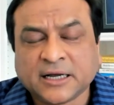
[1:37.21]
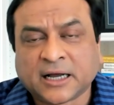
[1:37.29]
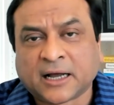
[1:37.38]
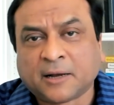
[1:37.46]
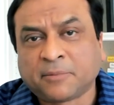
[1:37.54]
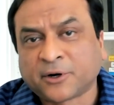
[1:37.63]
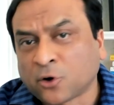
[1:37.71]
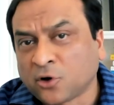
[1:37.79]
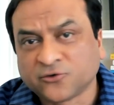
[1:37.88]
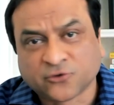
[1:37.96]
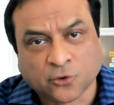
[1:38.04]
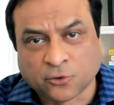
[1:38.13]
Uh, but
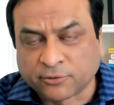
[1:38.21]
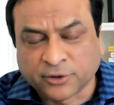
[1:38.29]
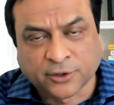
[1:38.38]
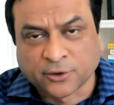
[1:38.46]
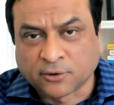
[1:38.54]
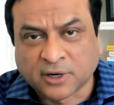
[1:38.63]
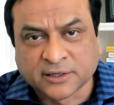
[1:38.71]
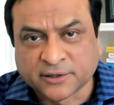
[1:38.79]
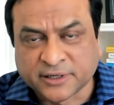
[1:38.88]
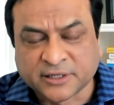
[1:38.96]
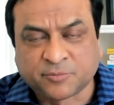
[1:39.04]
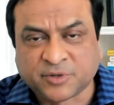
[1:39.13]
also, you know,
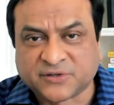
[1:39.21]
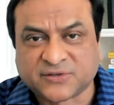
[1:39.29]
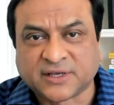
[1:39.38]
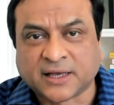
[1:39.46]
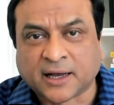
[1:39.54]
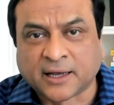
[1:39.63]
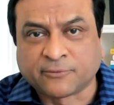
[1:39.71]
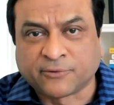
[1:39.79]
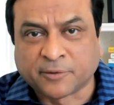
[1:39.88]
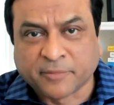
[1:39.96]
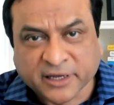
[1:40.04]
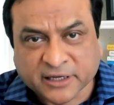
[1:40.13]
underneath PCI,
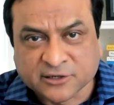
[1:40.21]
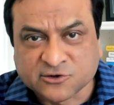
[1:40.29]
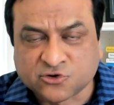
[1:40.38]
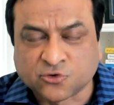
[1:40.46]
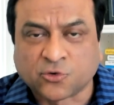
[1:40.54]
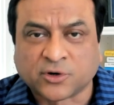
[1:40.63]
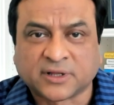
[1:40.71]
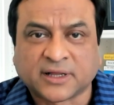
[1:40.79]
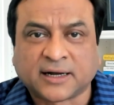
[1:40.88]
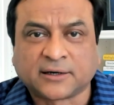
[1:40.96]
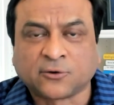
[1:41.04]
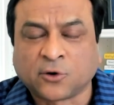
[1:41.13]
we are making sure
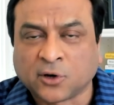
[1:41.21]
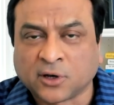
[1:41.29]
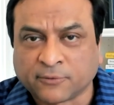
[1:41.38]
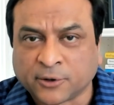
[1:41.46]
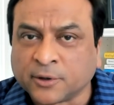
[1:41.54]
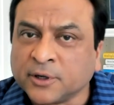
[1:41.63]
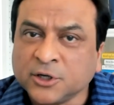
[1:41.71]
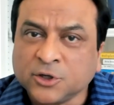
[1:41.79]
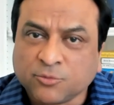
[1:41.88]
that all our